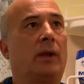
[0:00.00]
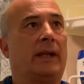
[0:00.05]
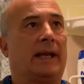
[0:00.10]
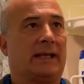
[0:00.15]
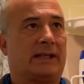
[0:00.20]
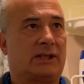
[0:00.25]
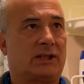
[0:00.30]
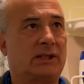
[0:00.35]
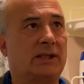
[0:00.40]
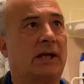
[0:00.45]

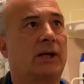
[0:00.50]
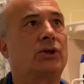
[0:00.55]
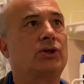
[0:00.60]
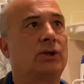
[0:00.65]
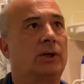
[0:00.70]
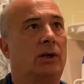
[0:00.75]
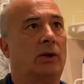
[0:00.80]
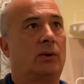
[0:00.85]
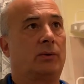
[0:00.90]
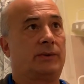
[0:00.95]
that
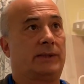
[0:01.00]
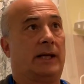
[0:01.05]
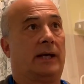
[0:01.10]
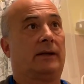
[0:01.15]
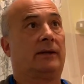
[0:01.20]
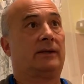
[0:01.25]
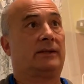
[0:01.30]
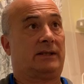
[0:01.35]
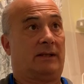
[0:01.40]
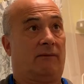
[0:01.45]
suction goes
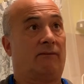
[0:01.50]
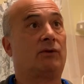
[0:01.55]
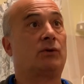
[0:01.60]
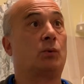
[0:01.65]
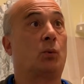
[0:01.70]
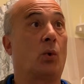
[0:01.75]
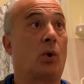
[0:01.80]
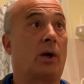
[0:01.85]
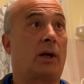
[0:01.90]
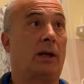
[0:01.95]
down to see if it's
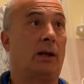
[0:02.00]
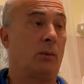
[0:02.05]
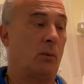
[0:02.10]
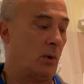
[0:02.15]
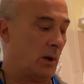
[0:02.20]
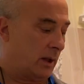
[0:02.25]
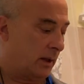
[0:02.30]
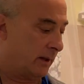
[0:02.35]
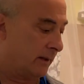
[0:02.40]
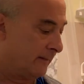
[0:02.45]
working
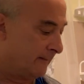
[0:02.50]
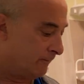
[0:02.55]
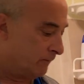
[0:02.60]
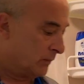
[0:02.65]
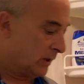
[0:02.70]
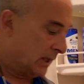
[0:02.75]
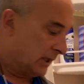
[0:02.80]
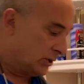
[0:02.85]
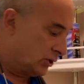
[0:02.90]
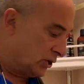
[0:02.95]
well.
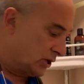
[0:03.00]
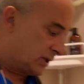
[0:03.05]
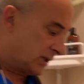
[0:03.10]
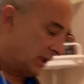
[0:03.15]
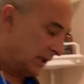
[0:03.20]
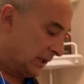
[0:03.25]
Just a